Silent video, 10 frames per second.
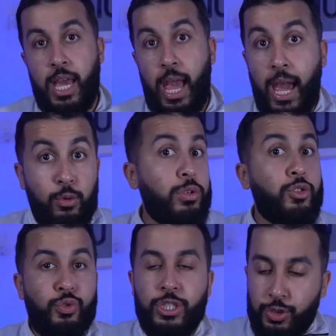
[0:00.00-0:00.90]
and
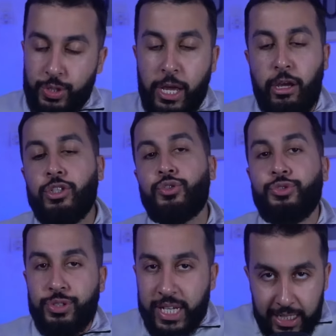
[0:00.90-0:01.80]
when Rodrigo's
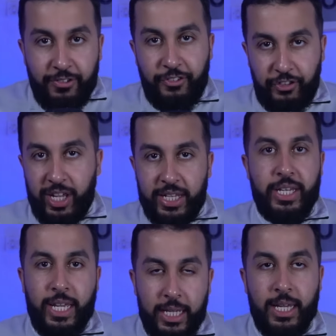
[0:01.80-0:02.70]
really feeling
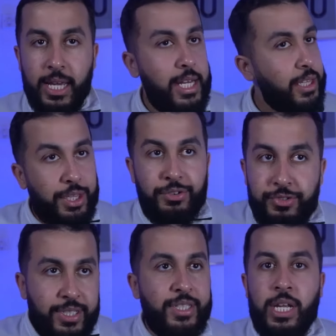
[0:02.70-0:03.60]
it, there
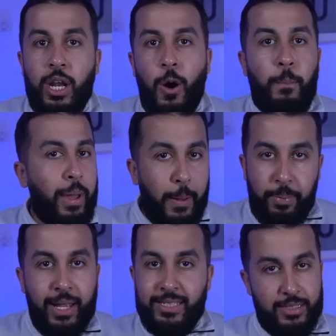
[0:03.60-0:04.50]
isn't a lot of better
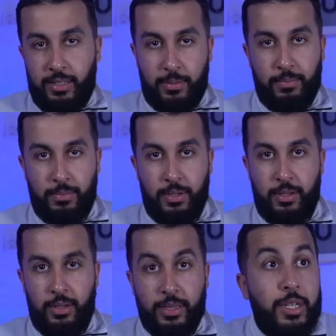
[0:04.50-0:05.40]
players than him.
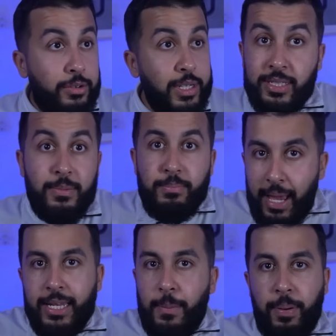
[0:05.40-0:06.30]
There isn't
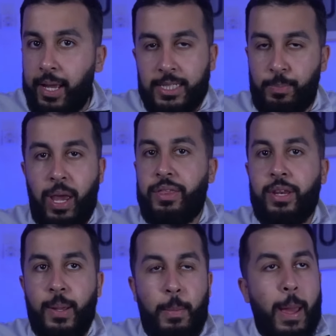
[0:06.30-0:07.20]
many players better than
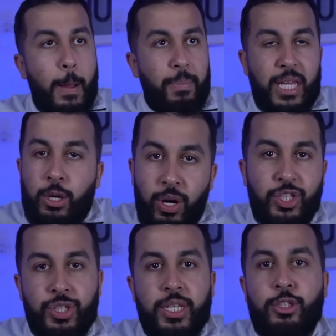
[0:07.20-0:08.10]
him. But the
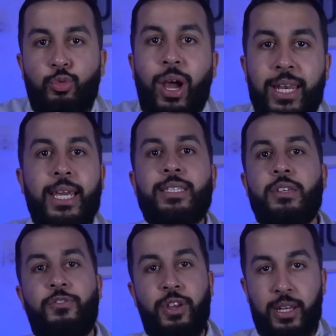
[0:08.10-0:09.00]
question is, when is he
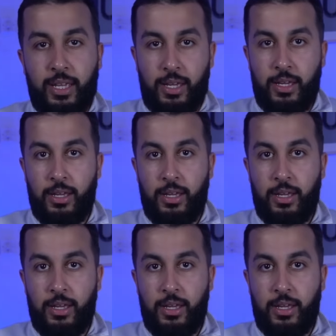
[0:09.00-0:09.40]
feeling it?